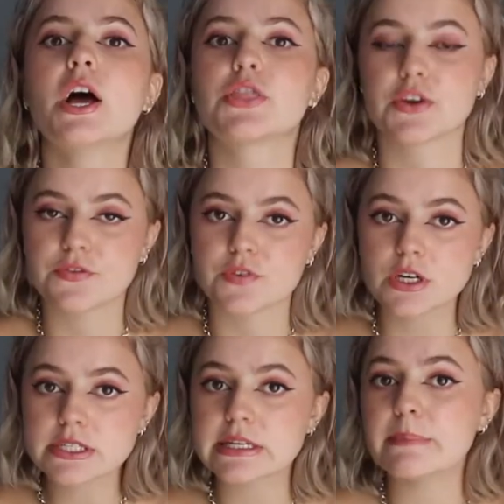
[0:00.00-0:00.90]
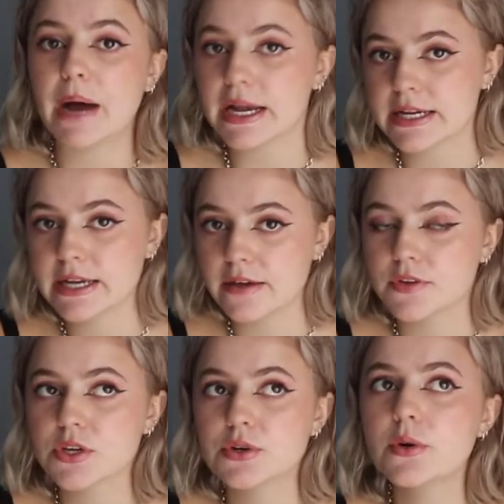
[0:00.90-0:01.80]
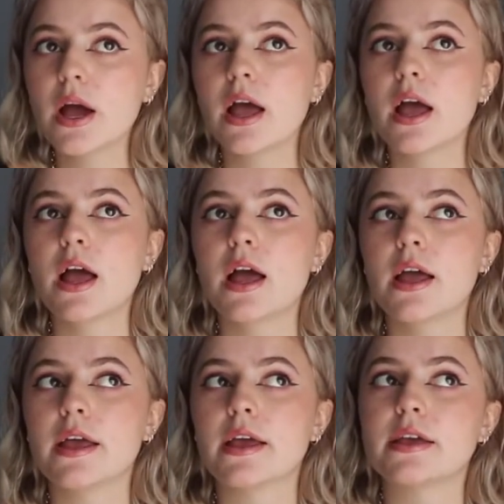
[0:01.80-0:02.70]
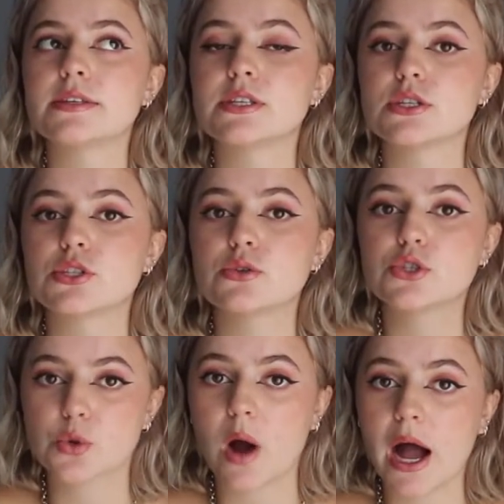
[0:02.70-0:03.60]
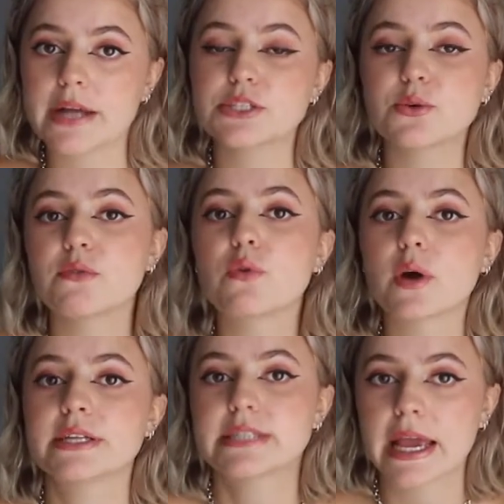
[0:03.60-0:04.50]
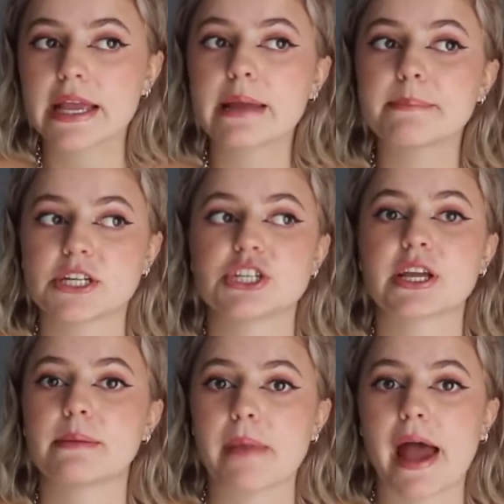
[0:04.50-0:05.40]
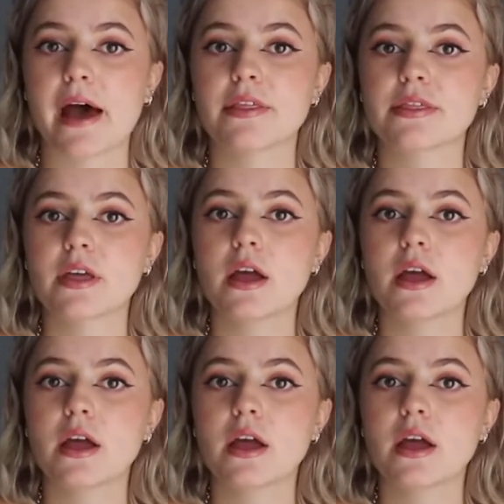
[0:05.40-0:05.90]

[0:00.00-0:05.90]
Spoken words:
The first tip I can give you is to try to avoid taking Michigan math